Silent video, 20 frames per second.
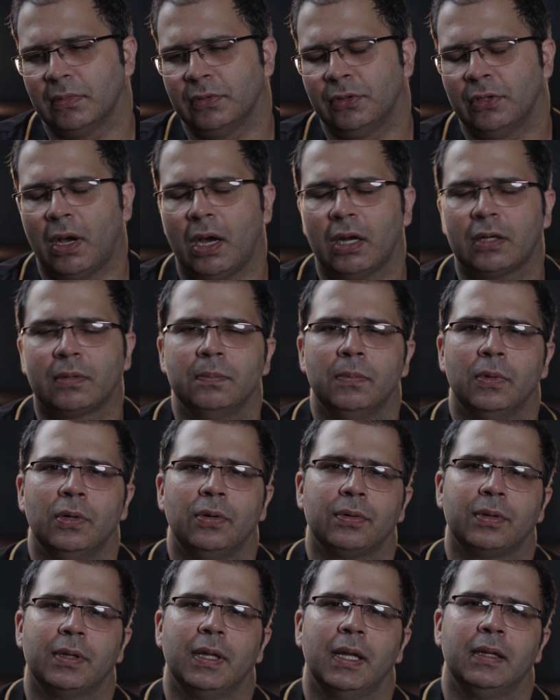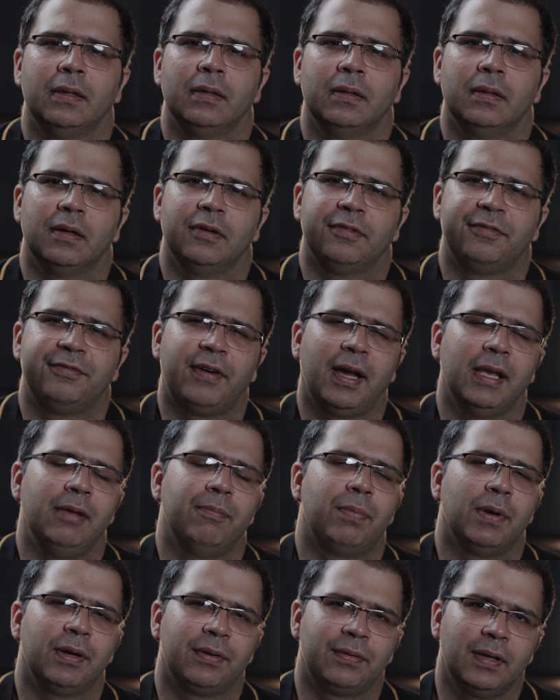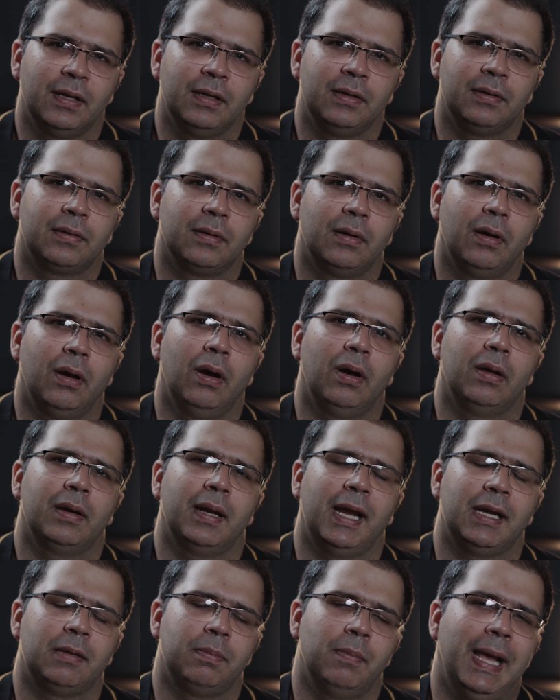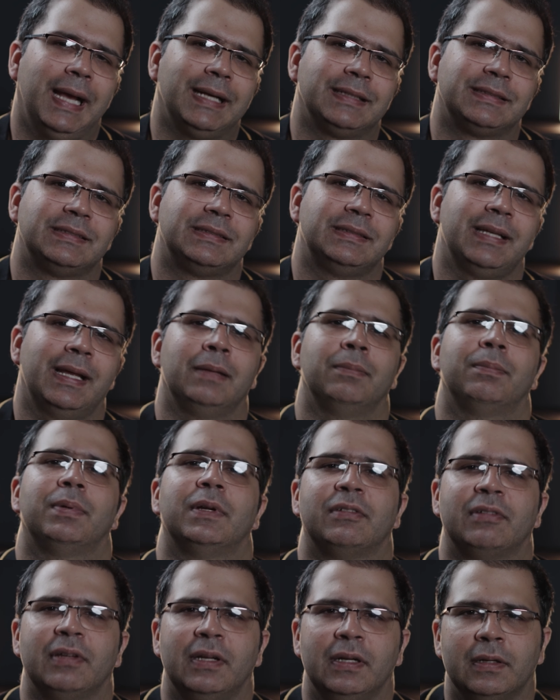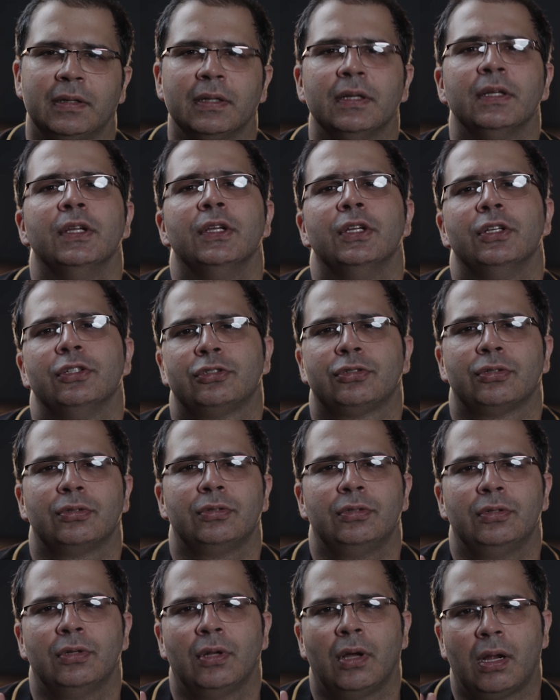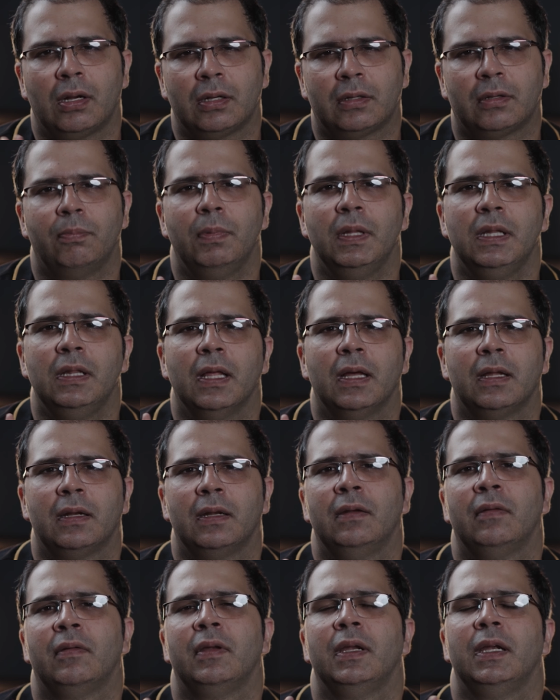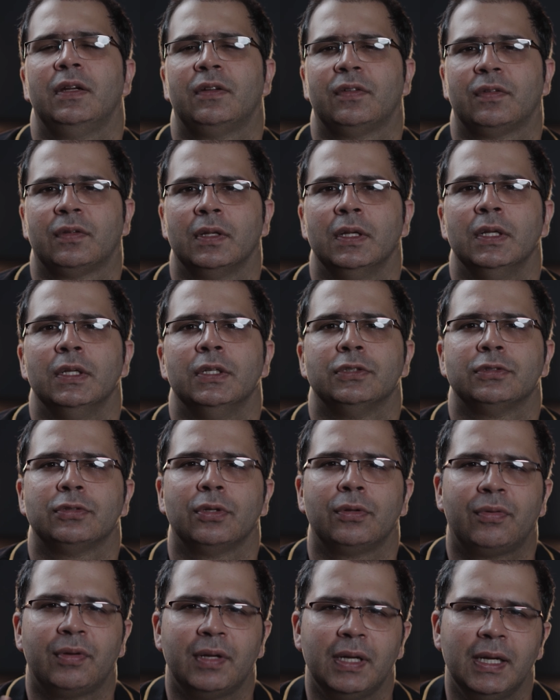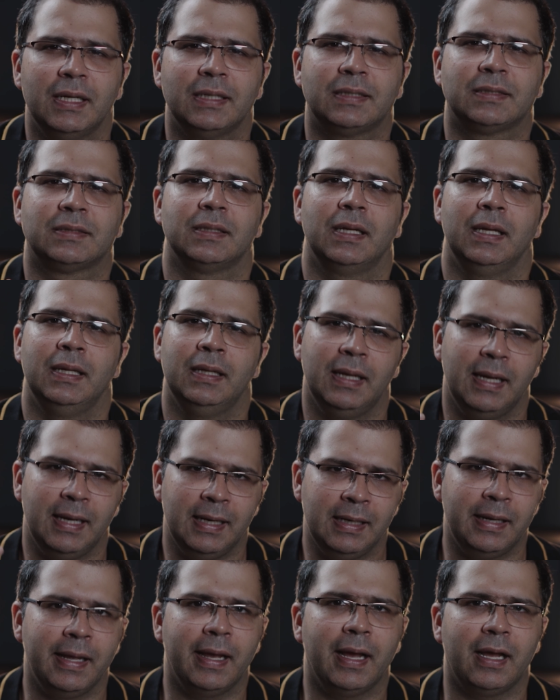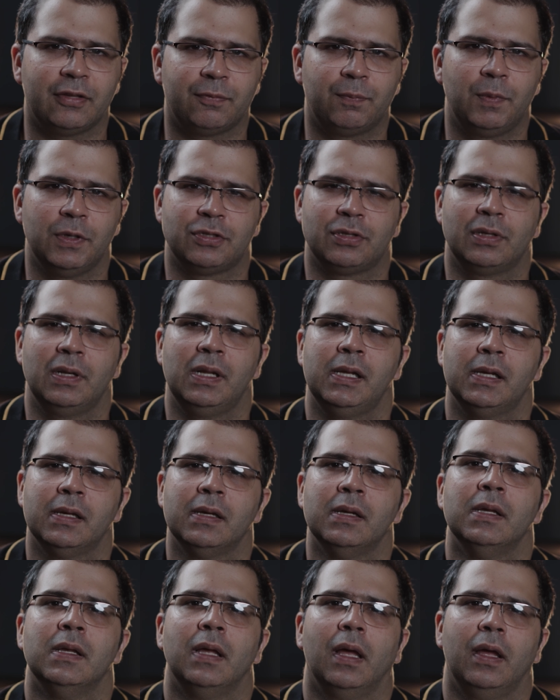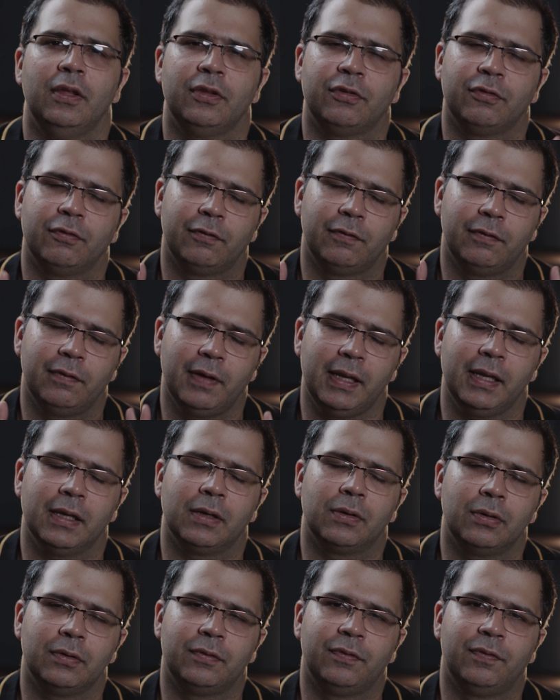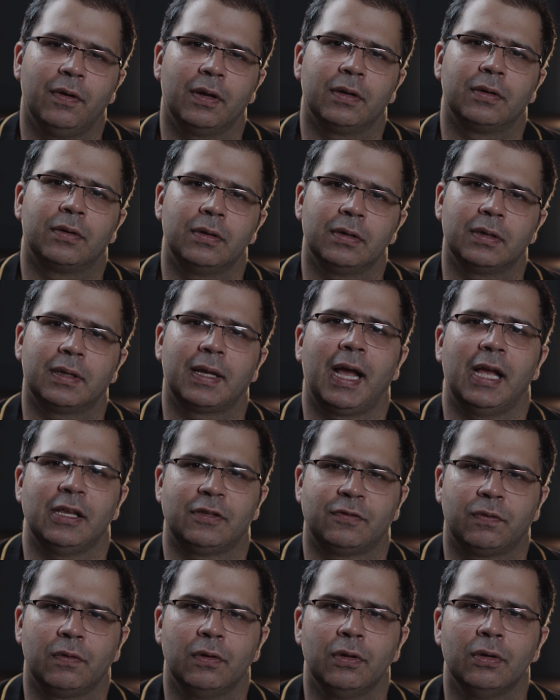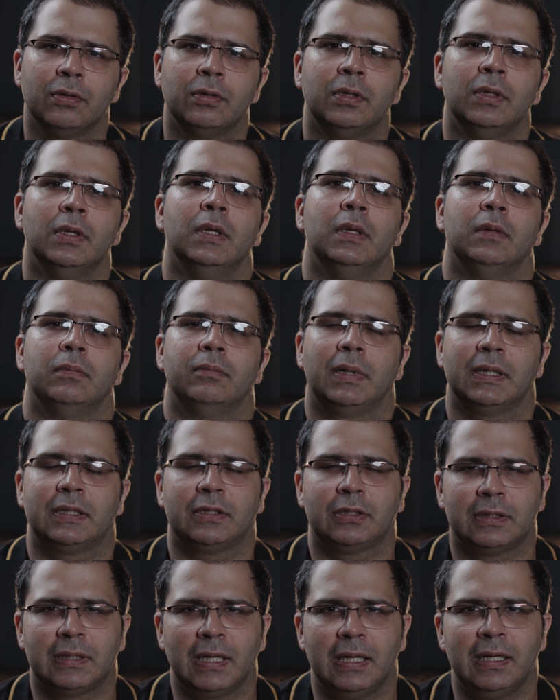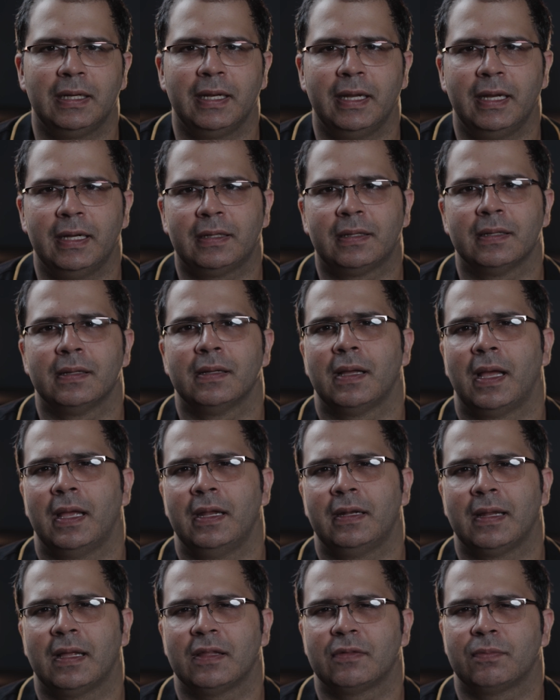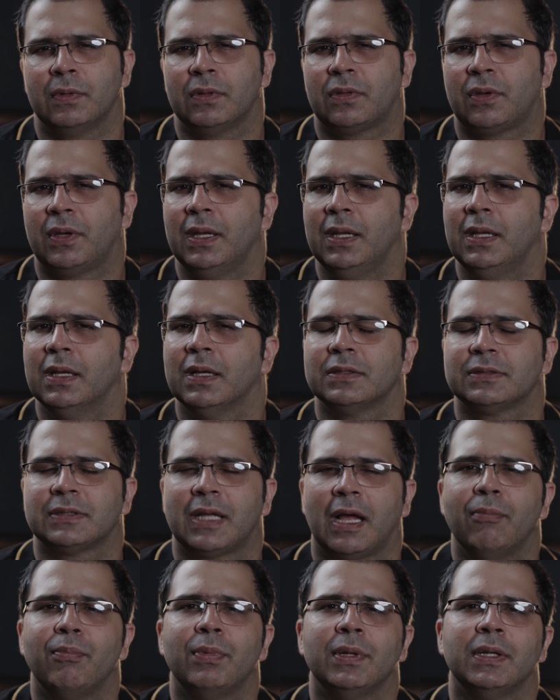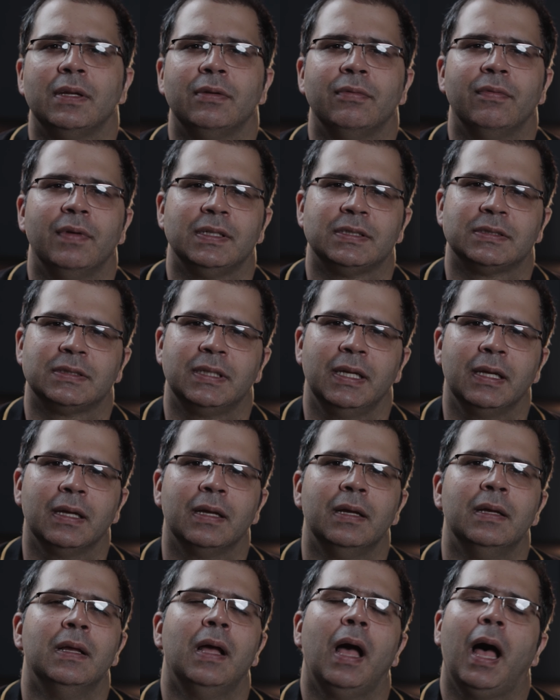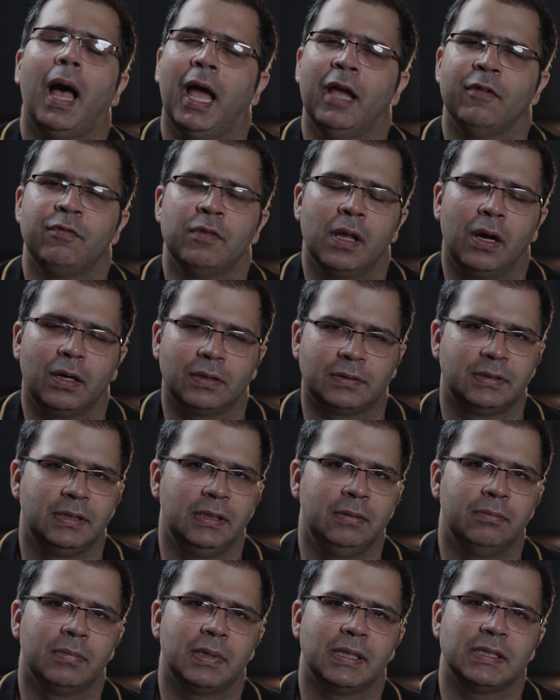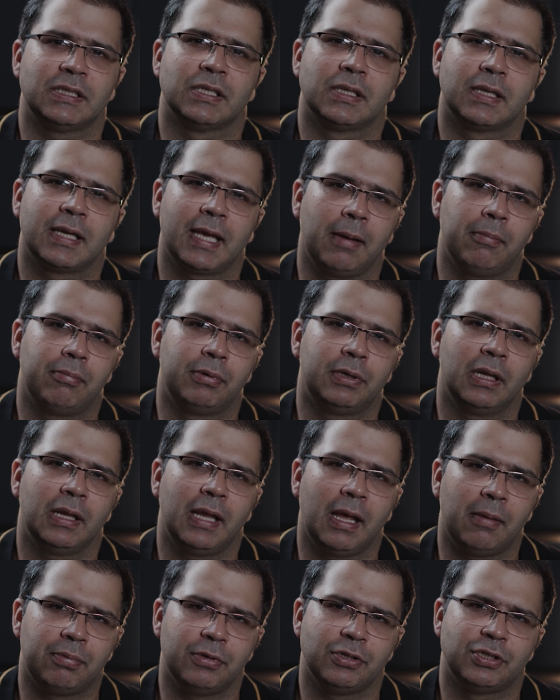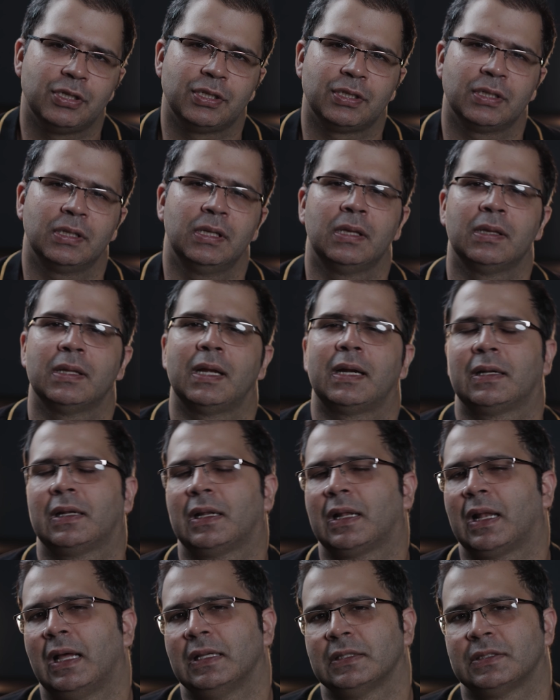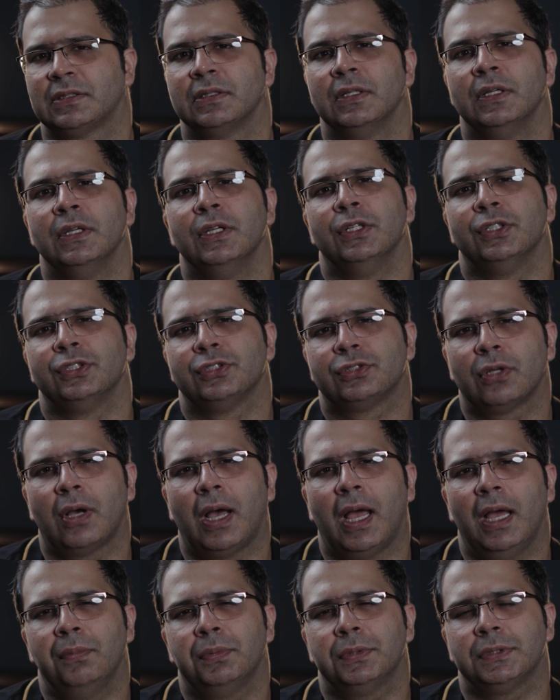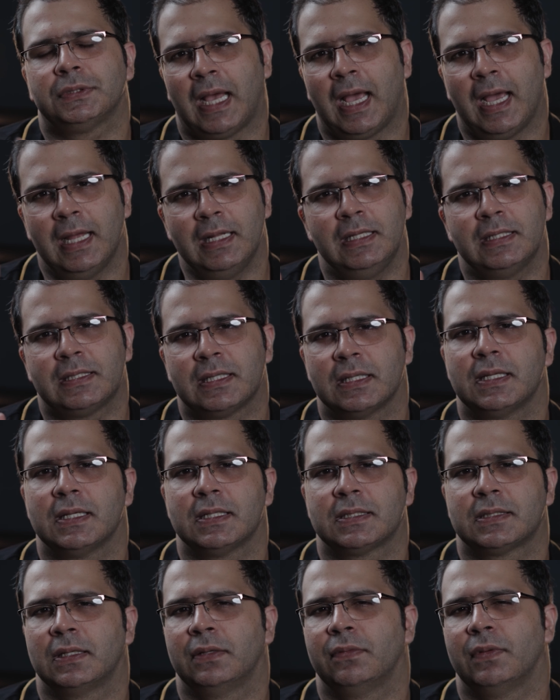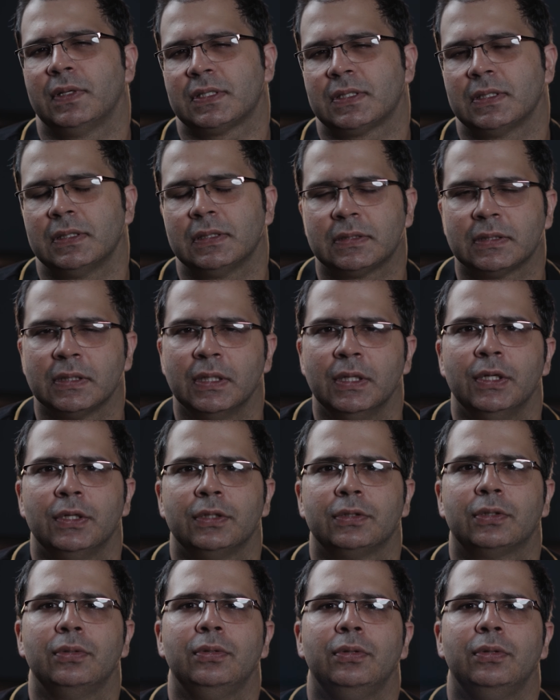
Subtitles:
not more than 5% or at max 10% should not be there in REITs. So REITs in India especially is very good for good cash flow, but till date, it has been 3 years I've been investing. I have not seen much capital appreciation in that class. So I would highly suggest investors to